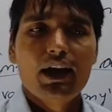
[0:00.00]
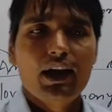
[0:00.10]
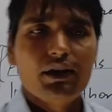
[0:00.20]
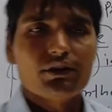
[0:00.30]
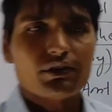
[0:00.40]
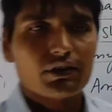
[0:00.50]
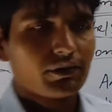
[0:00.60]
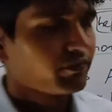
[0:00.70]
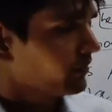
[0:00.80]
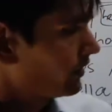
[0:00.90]
and
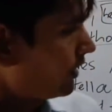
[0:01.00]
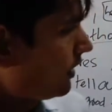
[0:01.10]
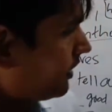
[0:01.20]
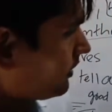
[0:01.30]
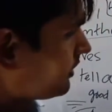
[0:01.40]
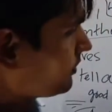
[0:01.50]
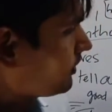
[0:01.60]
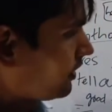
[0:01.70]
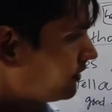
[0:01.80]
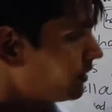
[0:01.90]

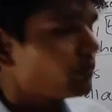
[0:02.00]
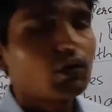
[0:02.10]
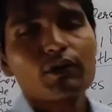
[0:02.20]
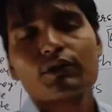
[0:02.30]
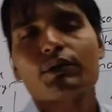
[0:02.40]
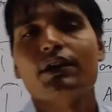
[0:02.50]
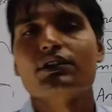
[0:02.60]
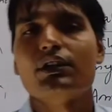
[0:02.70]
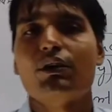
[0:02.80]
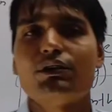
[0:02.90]
they would also
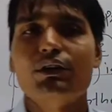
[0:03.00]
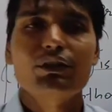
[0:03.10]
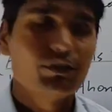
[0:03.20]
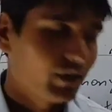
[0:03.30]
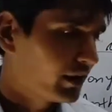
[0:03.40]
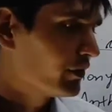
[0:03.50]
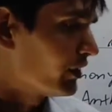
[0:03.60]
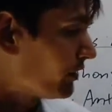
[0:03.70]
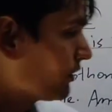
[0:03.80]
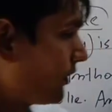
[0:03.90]
get a lot of
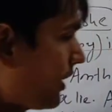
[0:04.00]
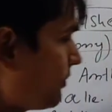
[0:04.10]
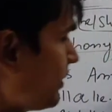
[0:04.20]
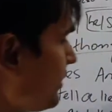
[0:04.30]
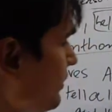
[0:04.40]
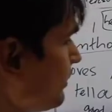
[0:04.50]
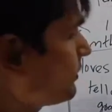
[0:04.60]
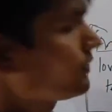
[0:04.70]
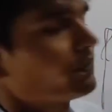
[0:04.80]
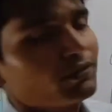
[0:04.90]
benefits or
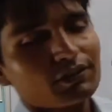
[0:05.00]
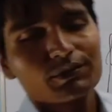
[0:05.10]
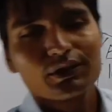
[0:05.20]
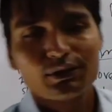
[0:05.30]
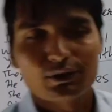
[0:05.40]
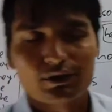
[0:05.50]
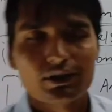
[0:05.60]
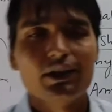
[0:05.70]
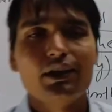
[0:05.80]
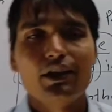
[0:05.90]
advantages from such videos.